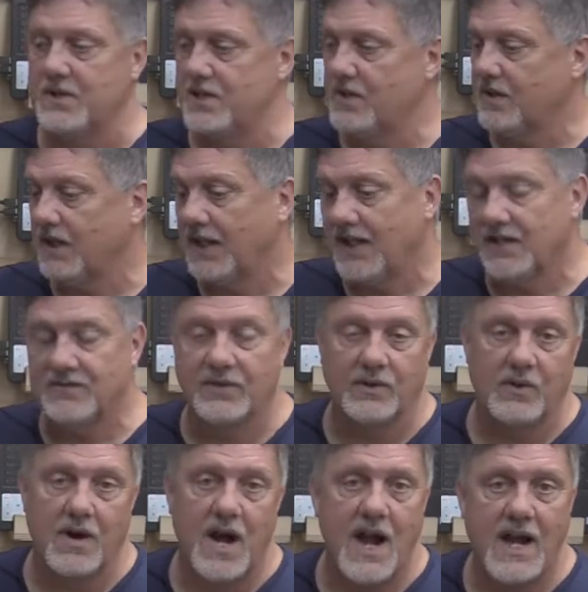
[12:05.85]
you can get a
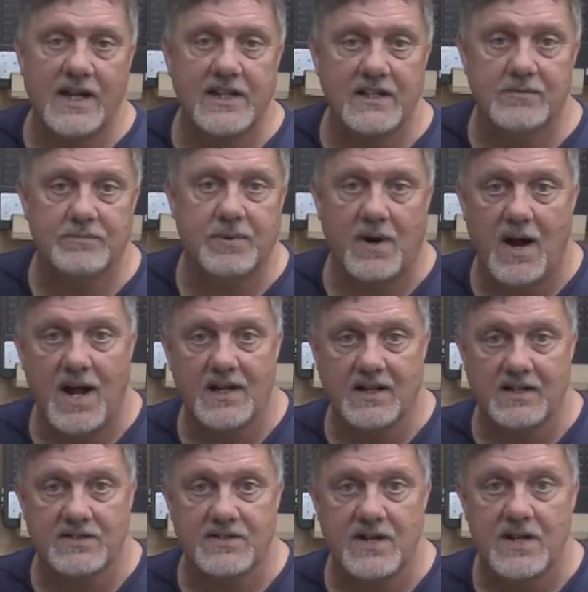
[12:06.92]
variety of
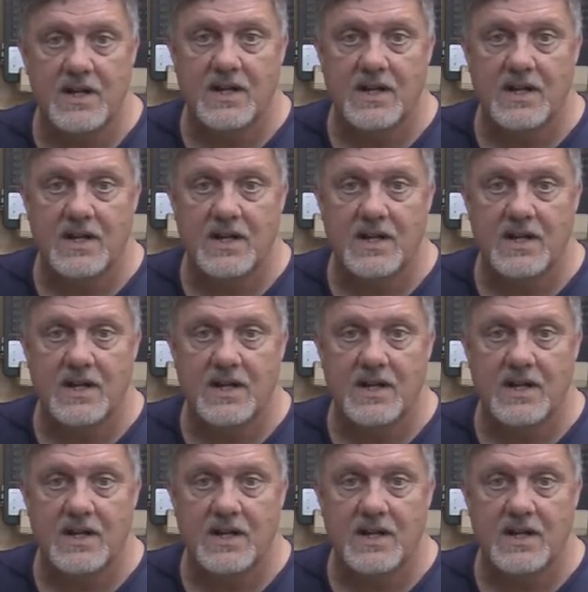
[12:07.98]
products,